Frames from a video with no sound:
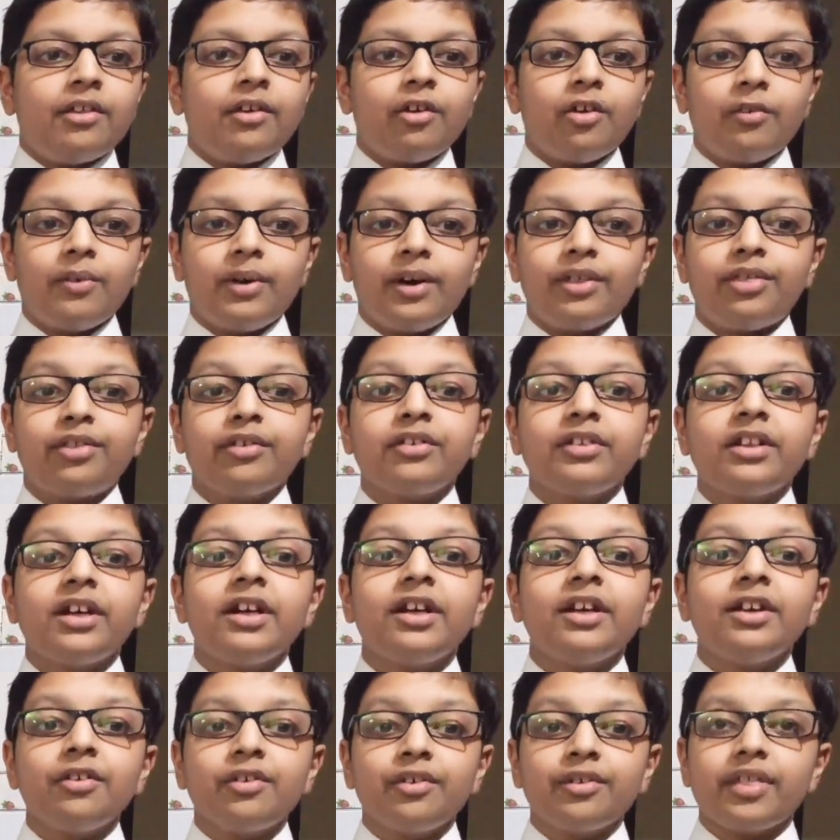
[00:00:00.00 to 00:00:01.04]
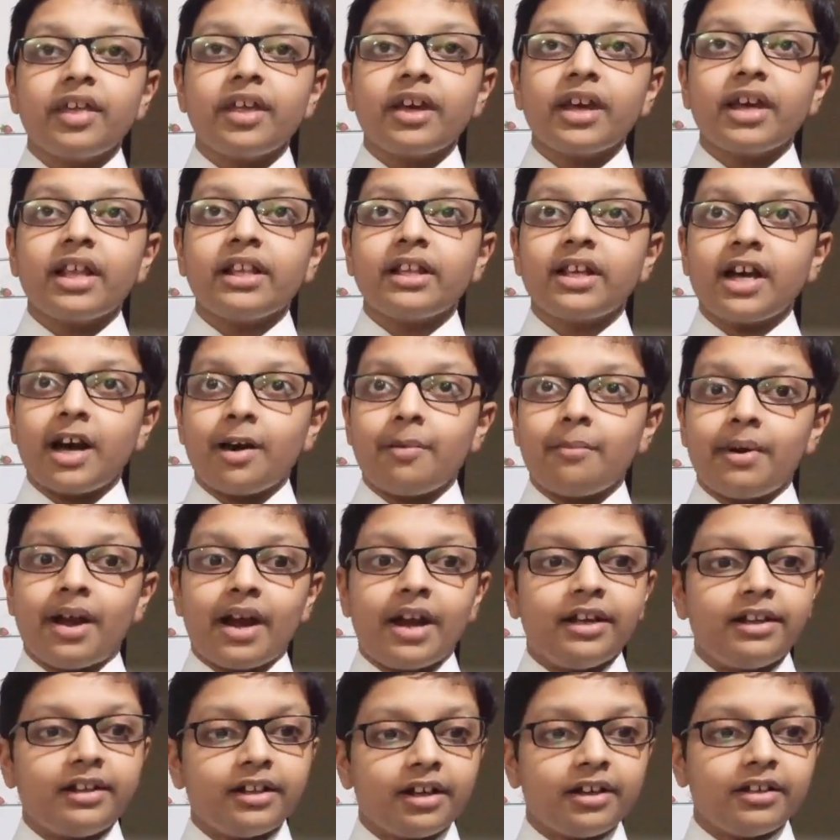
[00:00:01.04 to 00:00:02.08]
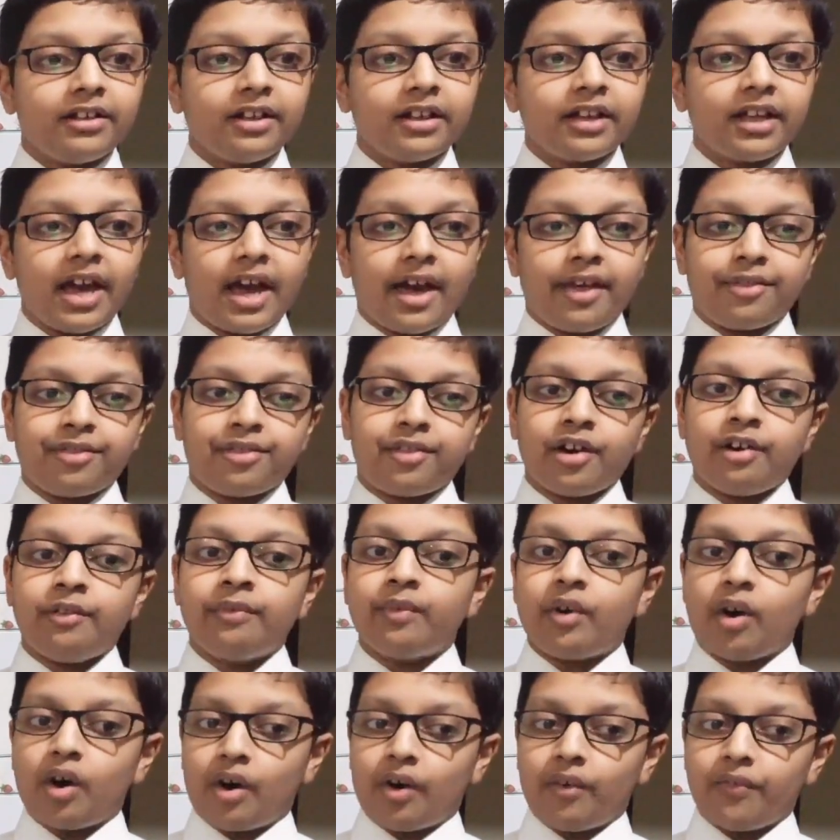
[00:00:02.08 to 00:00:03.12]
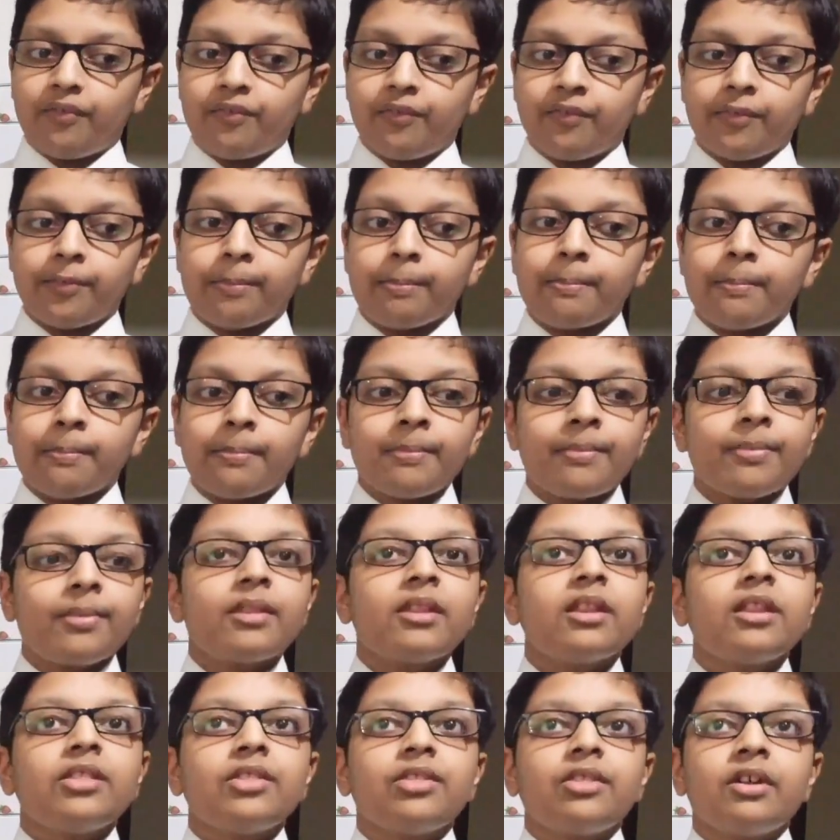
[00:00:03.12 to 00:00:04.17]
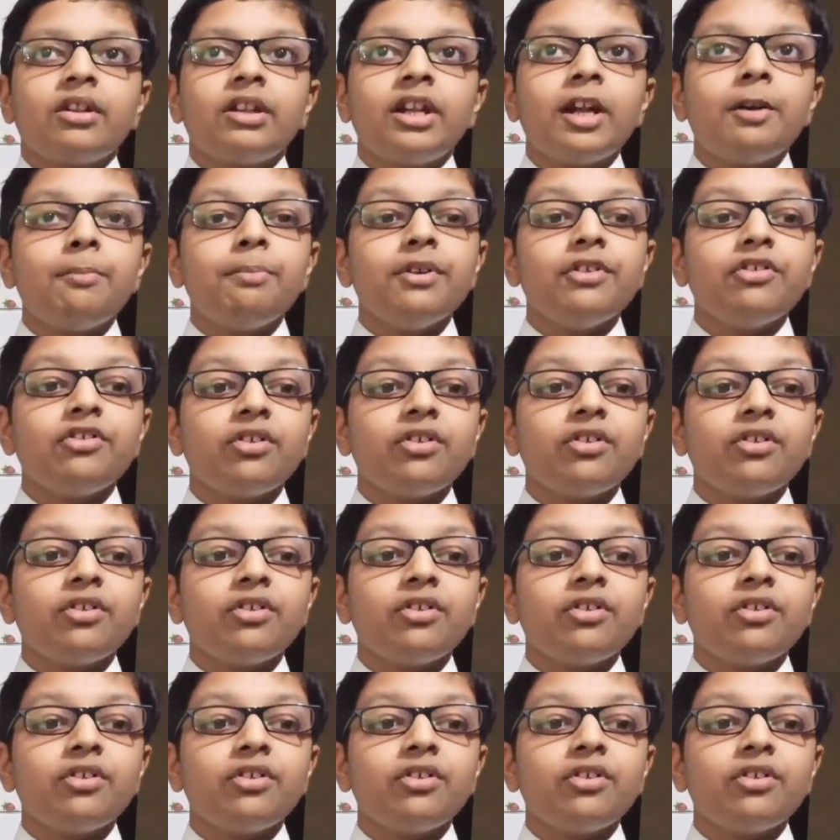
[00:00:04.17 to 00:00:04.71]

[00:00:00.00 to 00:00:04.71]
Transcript: over so the user can come and turn the gas stove off. Now let me